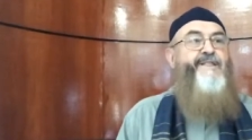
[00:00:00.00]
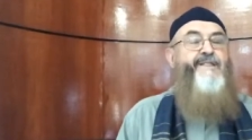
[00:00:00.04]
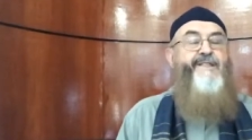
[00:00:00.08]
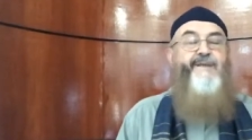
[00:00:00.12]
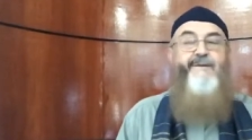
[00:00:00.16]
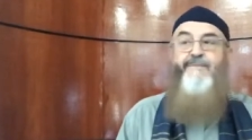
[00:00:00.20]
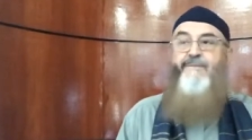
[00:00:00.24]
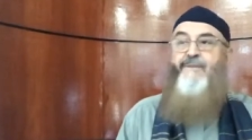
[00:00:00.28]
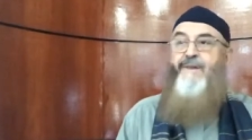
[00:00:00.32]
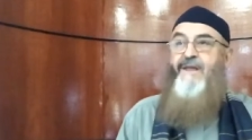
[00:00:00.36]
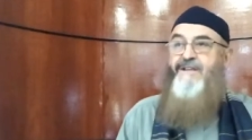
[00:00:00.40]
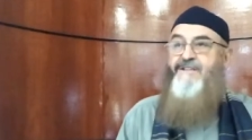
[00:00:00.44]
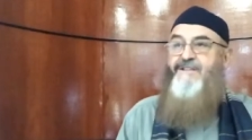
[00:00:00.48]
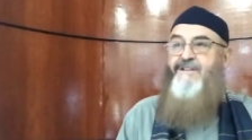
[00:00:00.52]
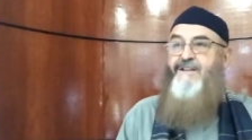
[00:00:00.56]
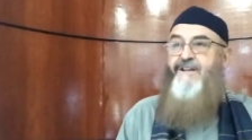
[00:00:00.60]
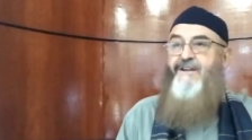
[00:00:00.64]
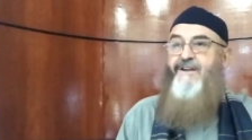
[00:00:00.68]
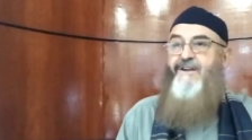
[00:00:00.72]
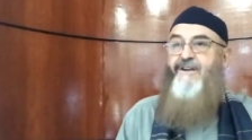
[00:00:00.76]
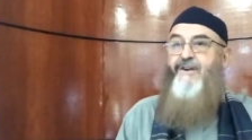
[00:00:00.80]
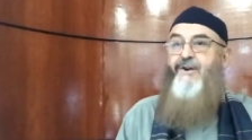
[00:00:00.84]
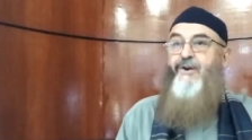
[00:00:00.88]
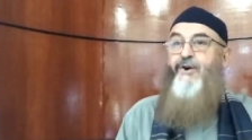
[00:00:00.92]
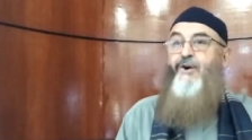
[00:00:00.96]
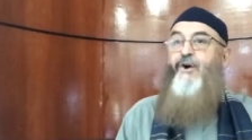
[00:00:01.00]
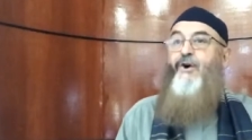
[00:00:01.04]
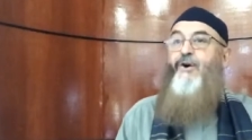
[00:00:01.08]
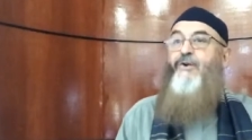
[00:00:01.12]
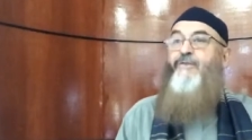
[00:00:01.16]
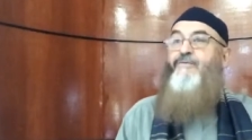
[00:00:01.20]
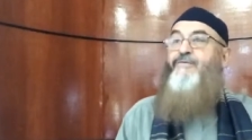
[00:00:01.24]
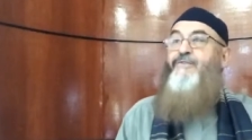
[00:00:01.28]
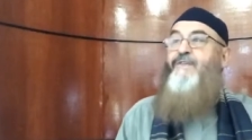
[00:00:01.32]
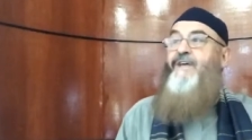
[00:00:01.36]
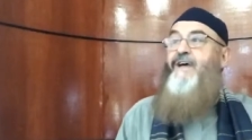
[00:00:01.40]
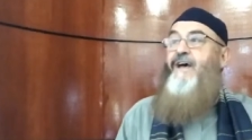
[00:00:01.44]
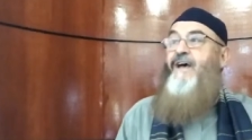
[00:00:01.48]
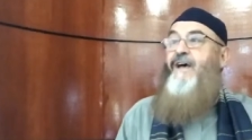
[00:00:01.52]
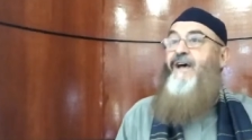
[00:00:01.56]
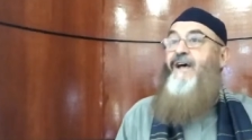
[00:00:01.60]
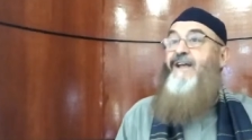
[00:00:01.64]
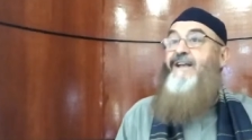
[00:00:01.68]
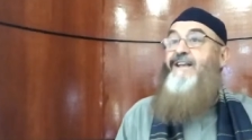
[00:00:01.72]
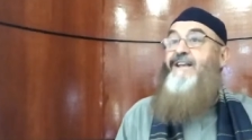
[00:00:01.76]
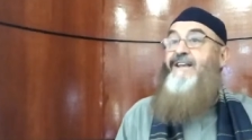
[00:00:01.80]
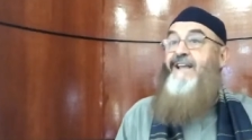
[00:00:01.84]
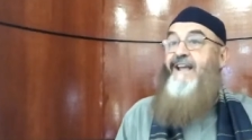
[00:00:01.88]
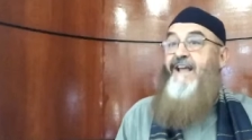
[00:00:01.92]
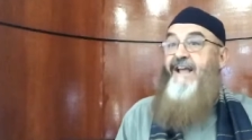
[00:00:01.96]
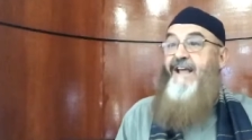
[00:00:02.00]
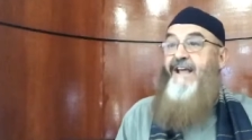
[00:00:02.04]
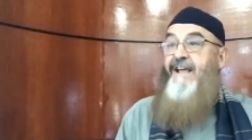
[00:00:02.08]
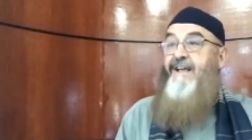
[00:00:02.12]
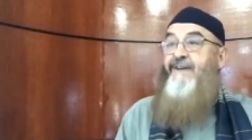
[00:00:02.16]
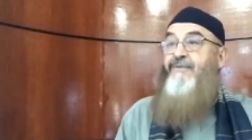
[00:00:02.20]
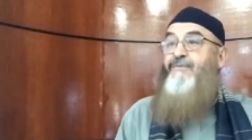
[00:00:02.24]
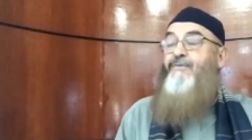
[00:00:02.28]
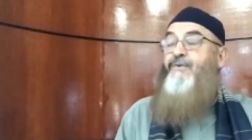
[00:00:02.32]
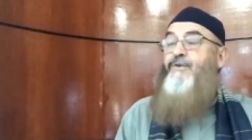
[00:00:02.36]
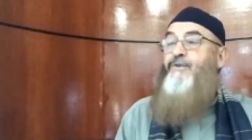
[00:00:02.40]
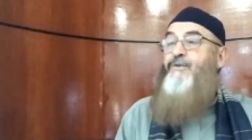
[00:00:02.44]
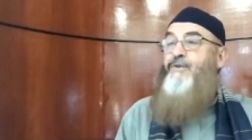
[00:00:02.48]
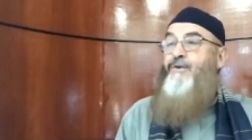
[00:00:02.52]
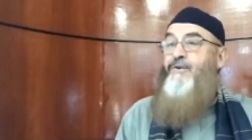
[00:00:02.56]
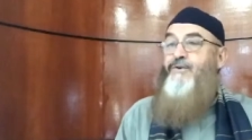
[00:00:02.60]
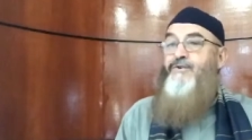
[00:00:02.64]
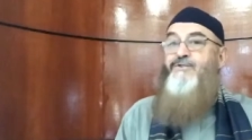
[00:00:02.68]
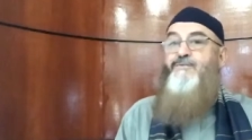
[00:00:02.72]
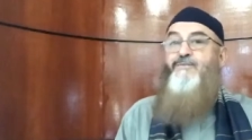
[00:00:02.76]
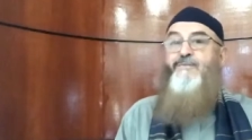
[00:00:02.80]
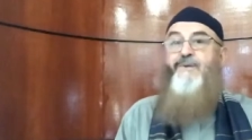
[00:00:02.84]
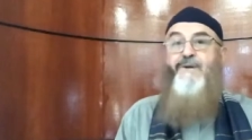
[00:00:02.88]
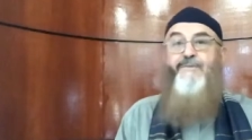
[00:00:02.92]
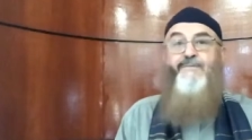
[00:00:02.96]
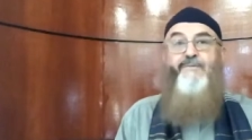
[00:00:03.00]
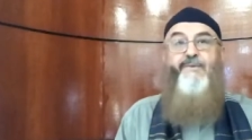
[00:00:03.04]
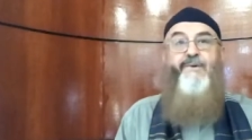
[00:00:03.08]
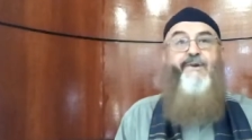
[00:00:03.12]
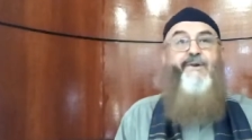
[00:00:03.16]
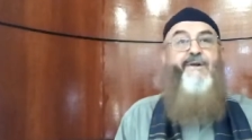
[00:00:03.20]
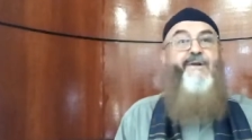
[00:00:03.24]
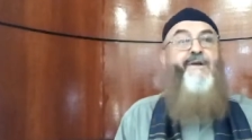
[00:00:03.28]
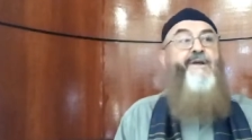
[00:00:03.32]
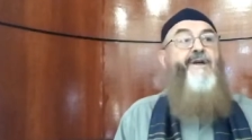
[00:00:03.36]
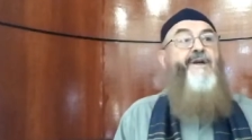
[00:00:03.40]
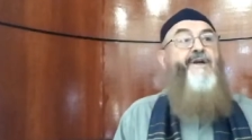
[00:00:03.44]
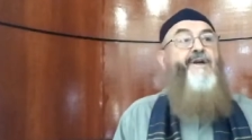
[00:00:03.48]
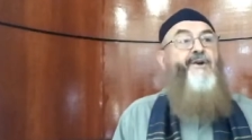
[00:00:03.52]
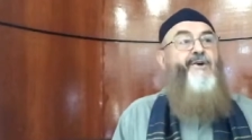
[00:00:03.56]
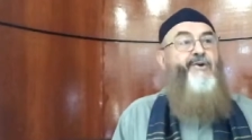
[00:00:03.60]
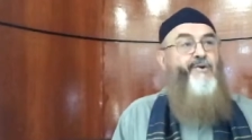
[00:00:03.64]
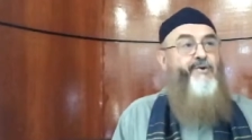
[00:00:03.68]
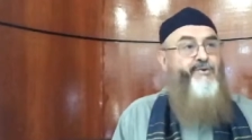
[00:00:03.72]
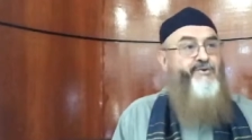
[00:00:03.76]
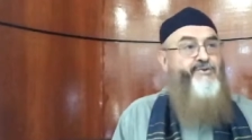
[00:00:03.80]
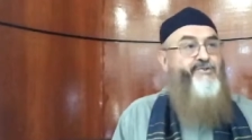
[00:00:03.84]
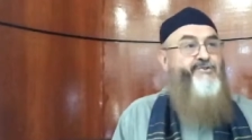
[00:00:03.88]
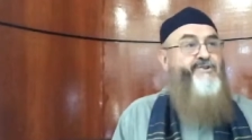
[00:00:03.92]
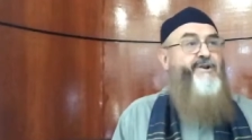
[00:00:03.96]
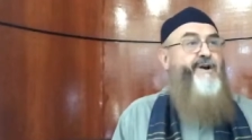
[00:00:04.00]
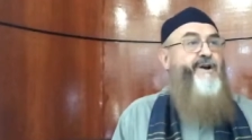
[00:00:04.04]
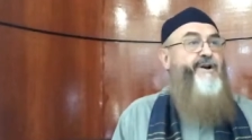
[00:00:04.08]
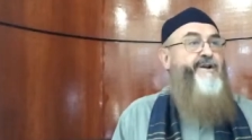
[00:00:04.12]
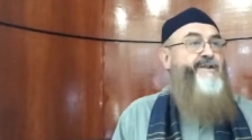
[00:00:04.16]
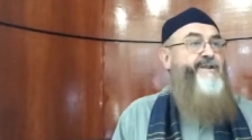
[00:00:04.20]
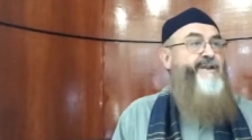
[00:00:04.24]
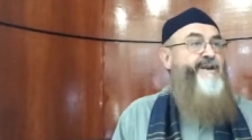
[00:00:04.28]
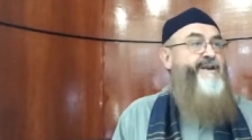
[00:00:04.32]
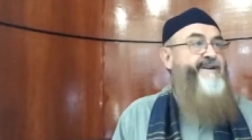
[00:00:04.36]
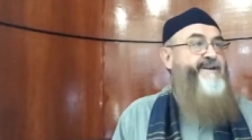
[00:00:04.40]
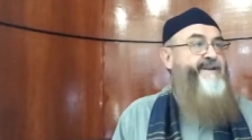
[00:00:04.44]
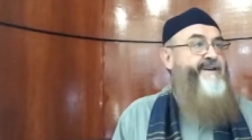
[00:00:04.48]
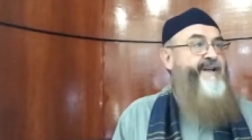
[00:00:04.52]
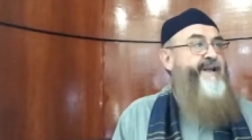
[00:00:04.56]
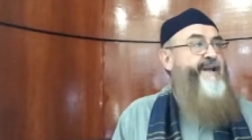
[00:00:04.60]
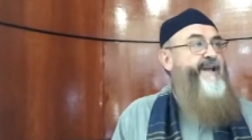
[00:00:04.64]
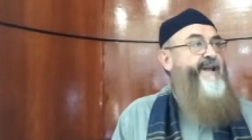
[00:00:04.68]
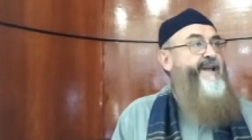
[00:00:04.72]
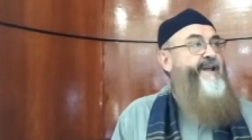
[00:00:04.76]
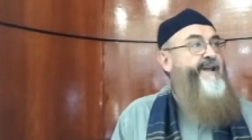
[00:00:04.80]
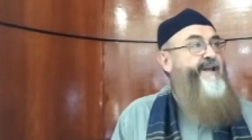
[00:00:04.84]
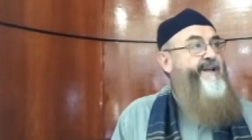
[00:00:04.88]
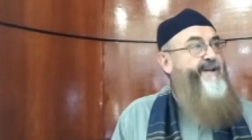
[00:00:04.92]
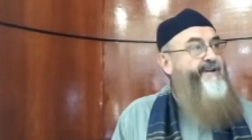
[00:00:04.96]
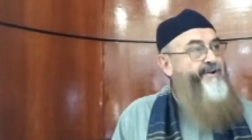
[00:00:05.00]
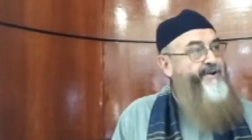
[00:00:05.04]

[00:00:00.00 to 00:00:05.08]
the blessing of the day for those people who start their day